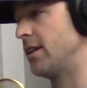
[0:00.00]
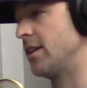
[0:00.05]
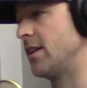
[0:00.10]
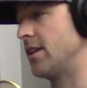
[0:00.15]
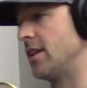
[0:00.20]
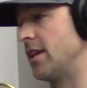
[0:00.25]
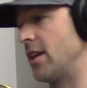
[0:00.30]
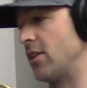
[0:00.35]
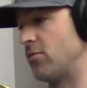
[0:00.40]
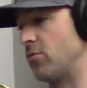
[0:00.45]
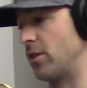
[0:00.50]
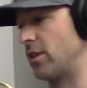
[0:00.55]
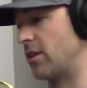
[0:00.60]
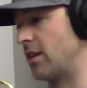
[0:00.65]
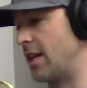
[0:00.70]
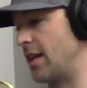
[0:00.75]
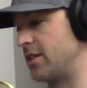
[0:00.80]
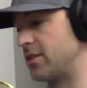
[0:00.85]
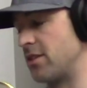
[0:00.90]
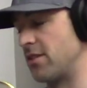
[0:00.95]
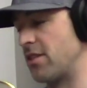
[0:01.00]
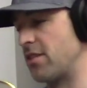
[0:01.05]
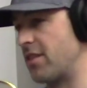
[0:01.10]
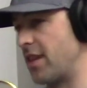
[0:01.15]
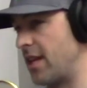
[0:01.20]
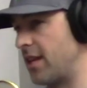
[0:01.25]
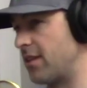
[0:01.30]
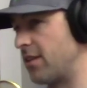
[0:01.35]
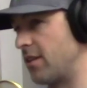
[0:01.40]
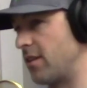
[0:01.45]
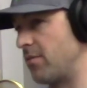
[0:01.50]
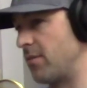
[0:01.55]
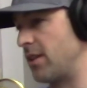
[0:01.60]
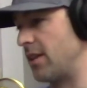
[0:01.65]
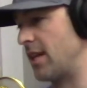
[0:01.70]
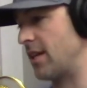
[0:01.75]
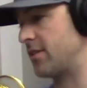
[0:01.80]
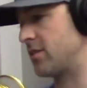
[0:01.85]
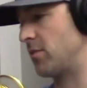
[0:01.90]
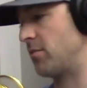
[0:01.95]
and realize and thank them. And
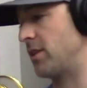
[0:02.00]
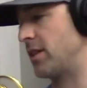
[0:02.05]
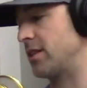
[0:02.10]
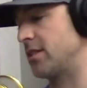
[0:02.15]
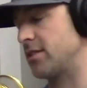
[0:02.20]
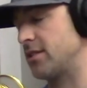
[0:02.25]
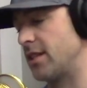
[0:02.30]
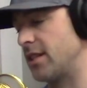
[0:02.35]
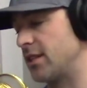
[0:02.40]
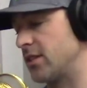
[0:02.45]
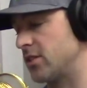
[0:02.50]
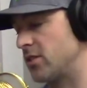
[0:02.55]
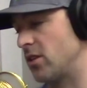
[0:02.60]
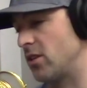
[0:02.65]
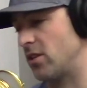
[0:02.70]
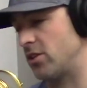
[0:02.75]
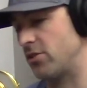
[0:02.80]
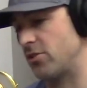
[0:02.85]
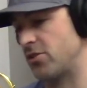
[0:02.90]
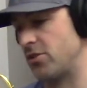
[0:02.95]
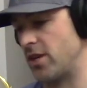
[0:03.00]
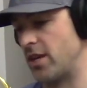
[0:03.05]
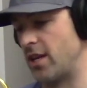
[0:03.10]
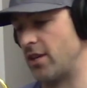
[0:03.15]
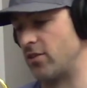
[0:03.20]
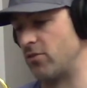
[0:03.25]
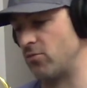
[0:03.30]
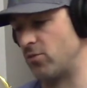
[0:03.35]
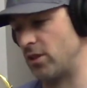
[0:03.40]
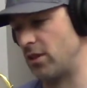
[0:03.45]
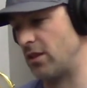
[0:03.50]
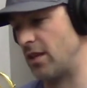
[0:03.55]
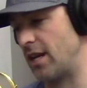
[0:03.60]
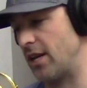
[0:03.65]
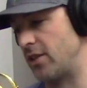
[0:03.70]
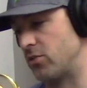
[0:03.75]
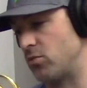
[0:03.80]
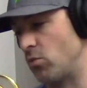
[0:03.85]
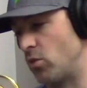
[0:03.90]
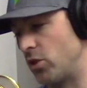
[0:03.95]
that's the biggest thing, is to understand and
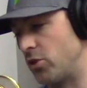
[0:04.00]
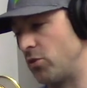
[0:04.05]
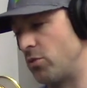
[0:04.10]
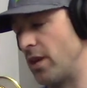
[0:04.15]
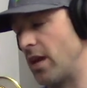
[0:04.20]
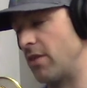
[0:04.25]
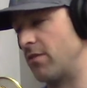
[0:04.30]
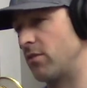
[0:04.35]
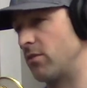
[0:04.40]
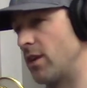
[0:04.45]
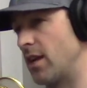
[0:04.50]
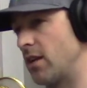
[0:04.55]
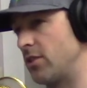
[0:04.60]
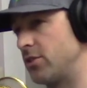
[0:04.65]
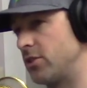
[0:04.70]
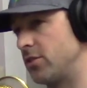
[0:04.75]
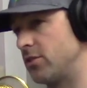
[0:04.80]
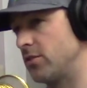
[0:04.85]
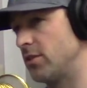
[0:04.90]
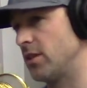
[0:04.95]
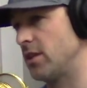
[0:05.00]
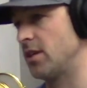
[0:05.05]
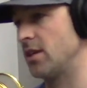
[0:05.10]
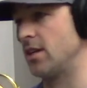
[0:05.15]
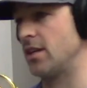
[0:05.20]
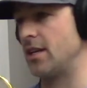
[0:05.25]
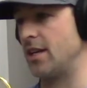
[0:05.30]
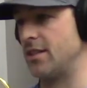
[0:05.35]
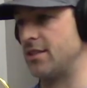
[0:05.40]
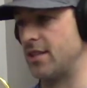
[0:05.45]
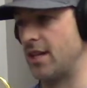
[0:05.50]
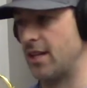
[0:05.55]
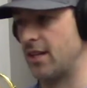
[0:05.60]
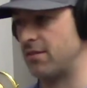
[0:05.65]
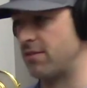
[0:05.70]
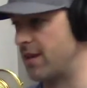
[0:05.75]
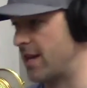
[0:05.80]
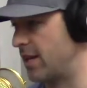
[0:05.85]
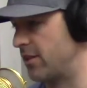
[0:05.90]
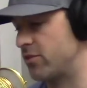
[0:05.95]
realize what you have around you and take
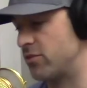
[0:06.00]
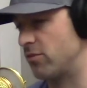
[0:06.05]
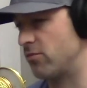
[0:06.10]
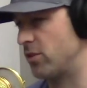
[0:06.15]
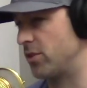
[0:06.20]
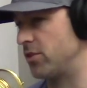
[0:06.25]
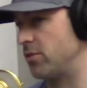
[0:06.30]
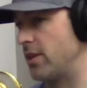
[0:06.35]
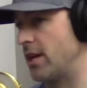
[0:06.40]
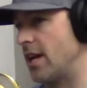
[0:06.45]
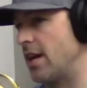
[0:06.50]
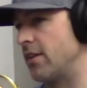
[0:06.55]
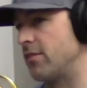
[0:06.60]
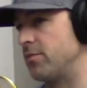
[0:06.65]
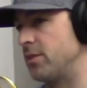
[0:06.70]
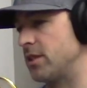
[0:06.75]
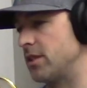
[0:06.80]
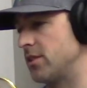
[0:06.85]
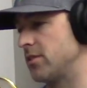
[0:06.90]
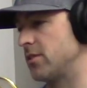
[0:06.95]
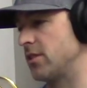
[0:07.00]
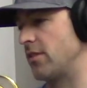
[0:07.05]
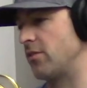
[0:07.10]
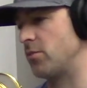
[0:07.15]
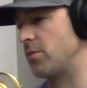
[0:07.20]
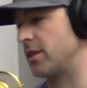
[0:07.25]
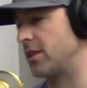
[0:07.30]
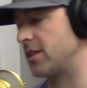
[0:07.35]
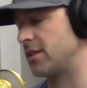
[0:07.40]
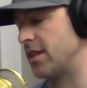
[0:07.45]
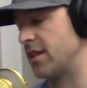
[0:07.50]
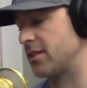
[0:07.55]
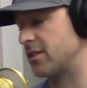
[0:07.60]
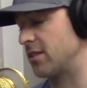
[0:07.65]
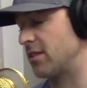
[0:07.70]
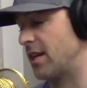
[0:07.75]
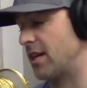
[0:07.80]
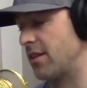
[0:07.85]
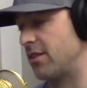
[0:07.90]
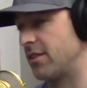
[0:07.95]
advantage of what you have, because everybody takes a
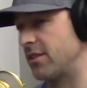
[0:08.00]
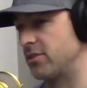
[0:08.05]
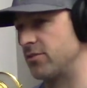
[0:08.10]
lot of things for